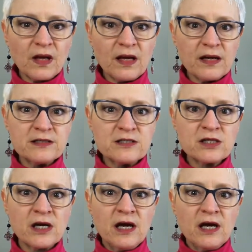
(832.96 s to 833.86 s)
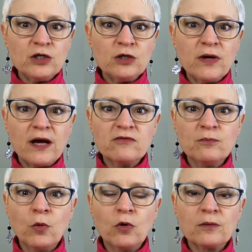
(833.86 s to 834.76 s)
And you have
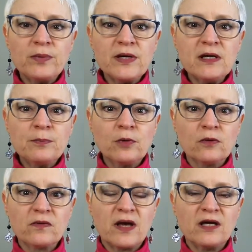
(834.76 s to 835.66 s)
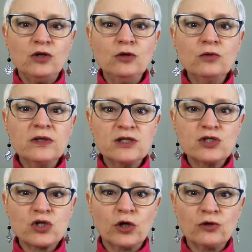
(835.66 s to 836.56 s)
more people that you can
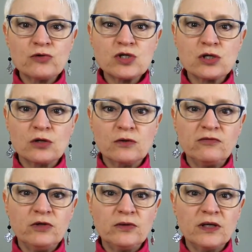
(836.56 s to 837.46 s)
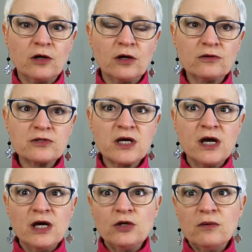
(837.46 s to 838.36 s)
turn to if you get hurt.
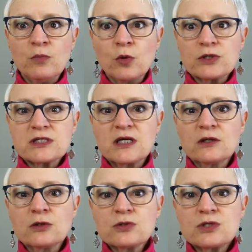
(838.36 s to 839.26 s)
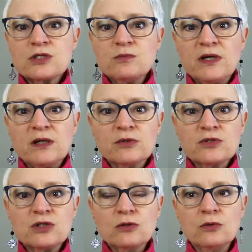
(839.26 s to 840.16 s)
You have more skills to be able
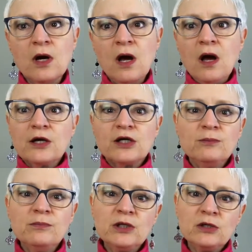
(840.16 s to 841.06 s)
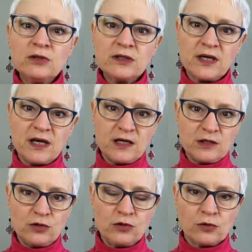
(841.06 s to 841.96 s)
to
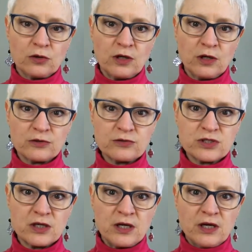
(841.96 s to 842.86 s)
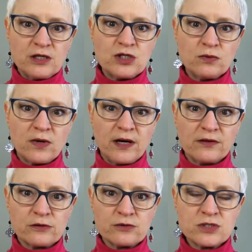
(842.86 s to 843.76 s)
communicate your hurt to
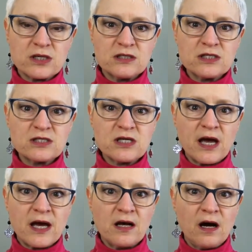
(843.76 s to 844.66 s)
others instead